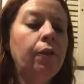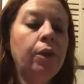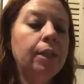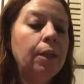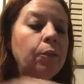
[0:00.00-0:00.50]

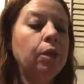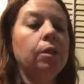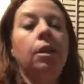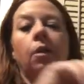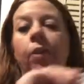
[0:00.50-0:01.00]
first thing we're going
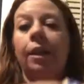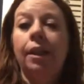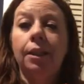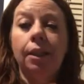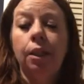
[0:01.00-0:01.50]
to start with
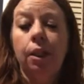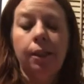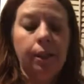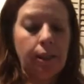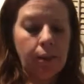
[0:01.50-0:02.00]
is the
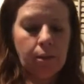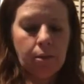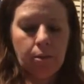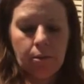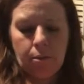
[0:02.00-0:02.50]
gelatin.
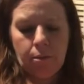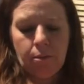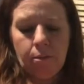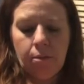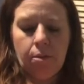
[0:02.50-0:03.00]

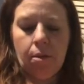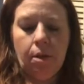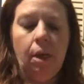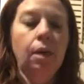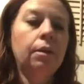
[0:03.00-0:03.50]

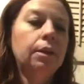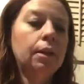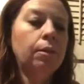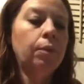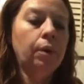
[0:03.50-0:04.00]
I'm just
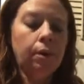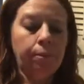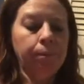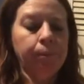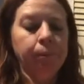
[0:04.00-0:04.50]
going to put
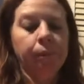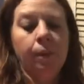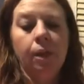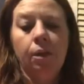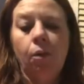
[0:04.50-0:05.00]

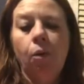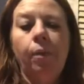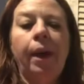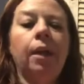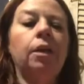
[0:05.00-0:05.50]
the whole
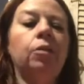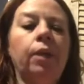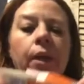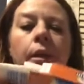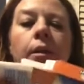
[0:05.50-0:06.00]
package
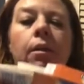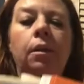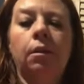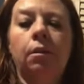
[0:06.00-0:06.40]
right in.